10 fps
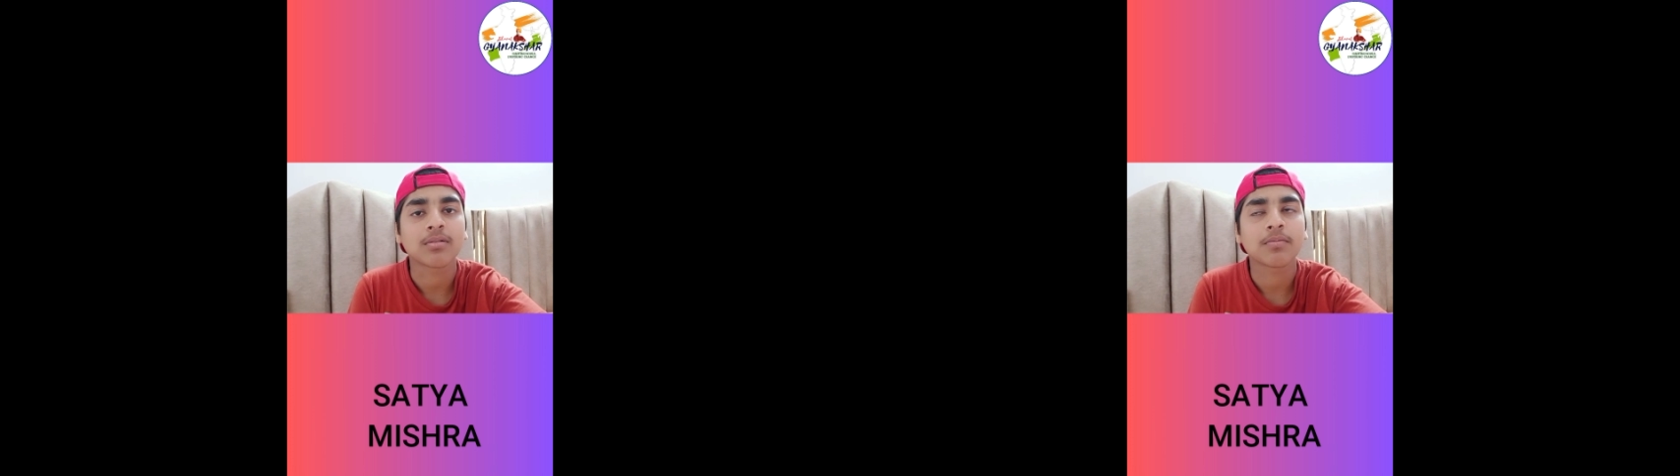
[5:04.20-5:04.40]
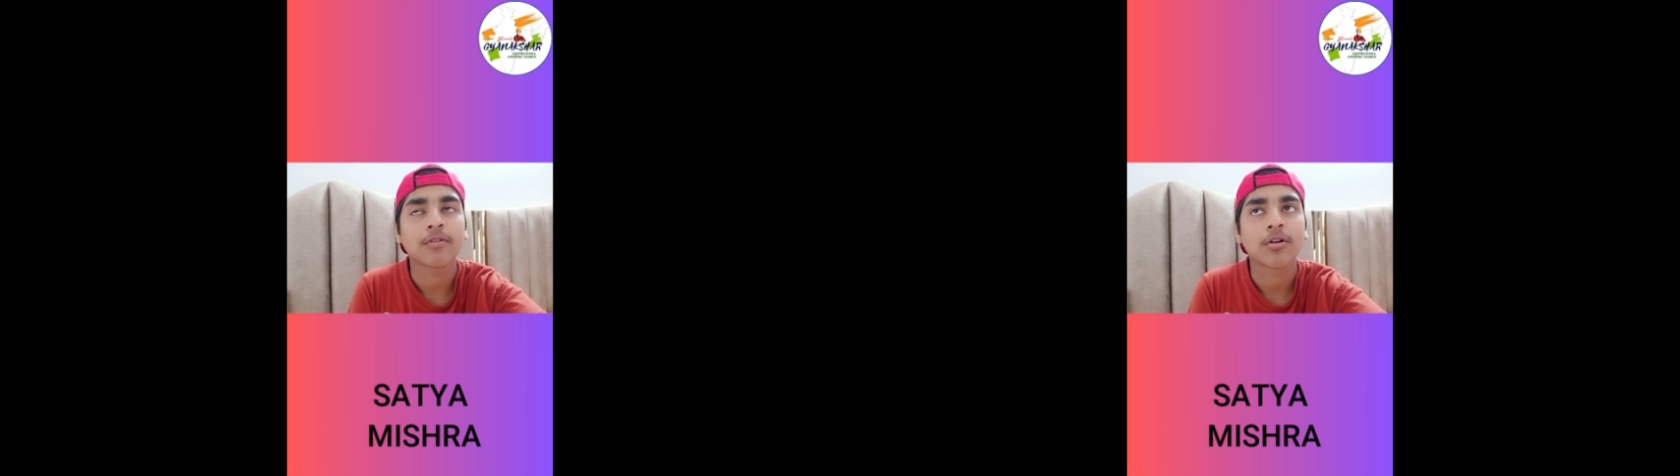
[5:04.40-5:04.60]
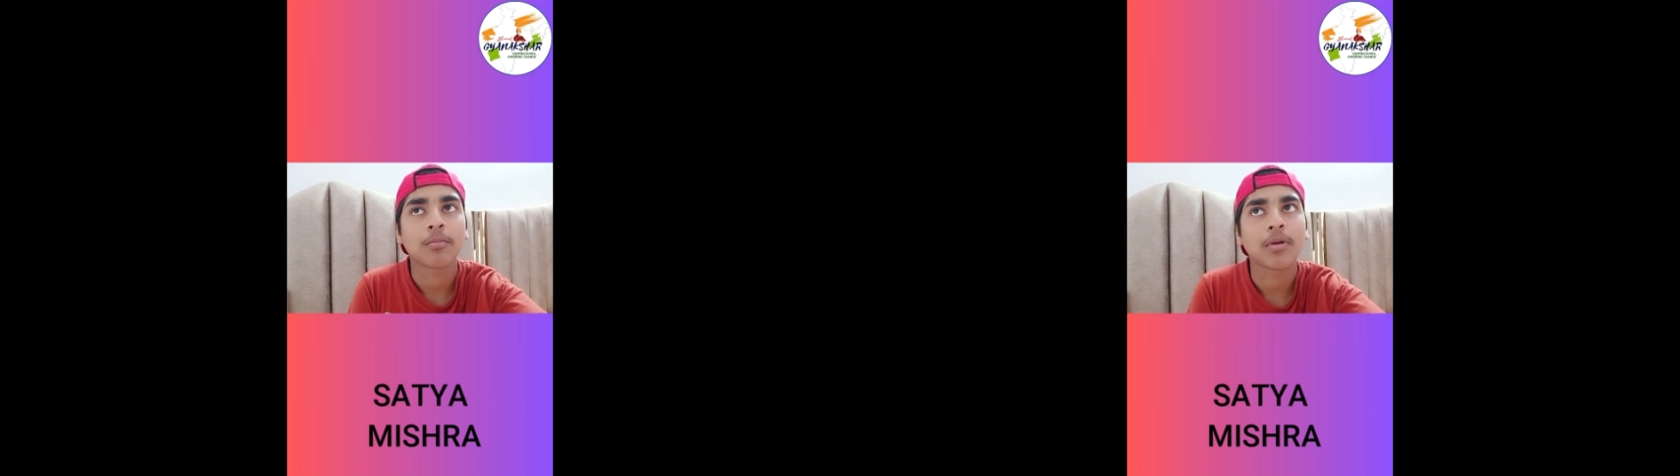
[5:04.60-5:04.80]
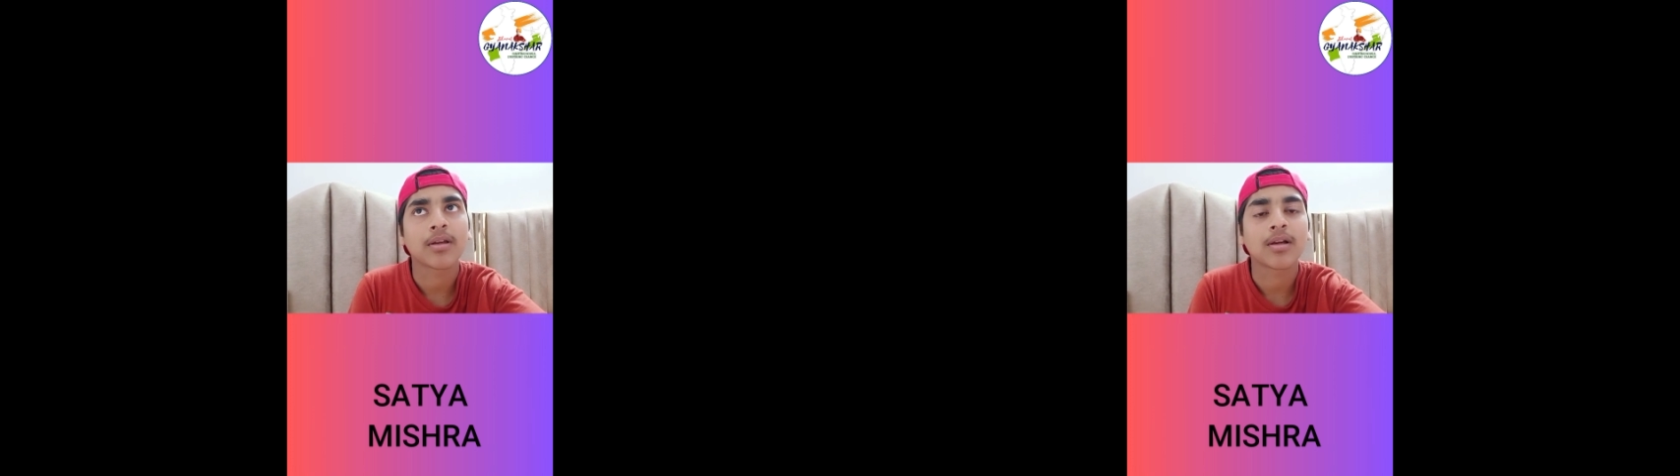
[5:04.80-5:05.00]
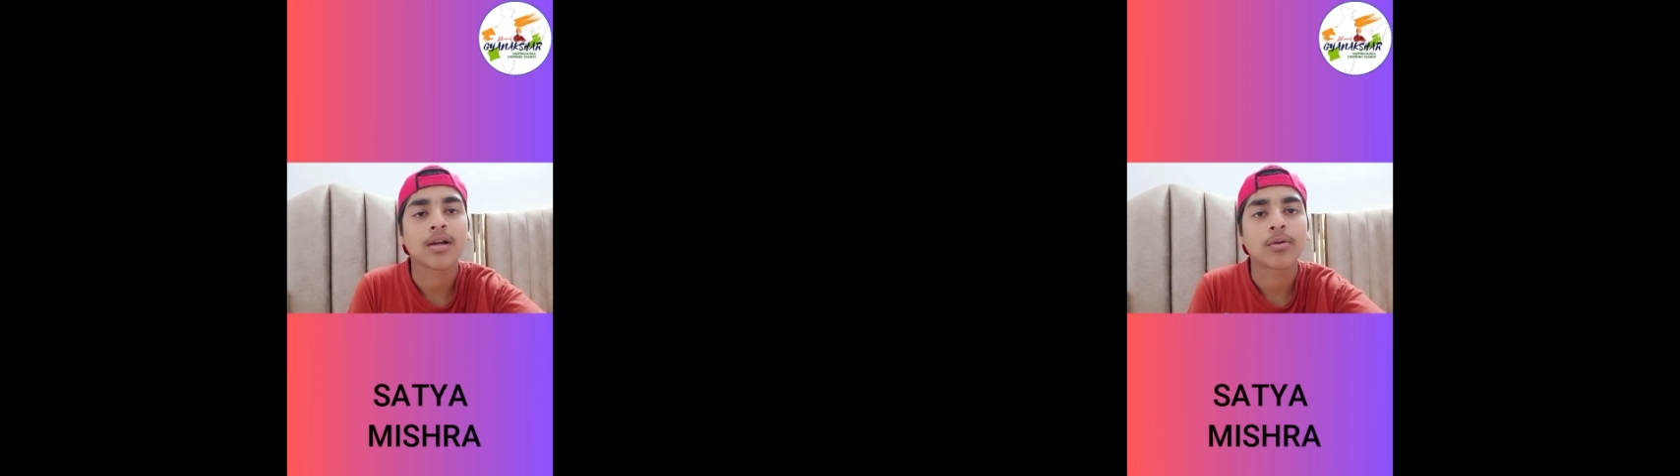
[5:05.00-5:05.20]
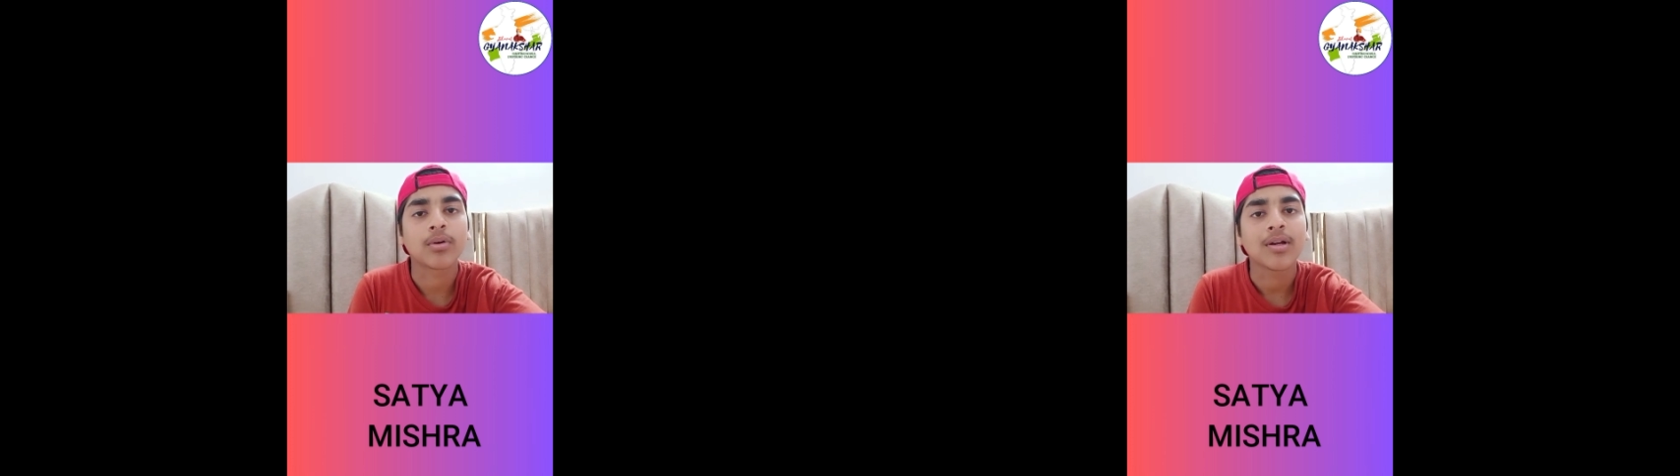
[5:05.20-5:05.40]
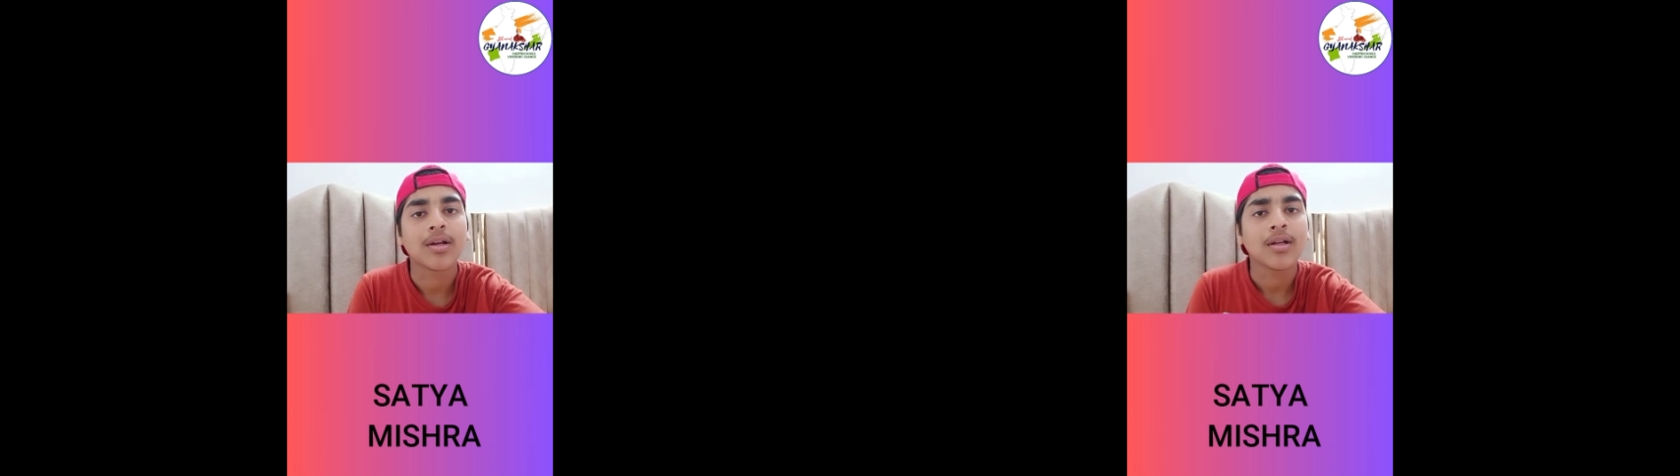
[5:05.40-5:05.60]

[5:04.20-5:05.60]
from like around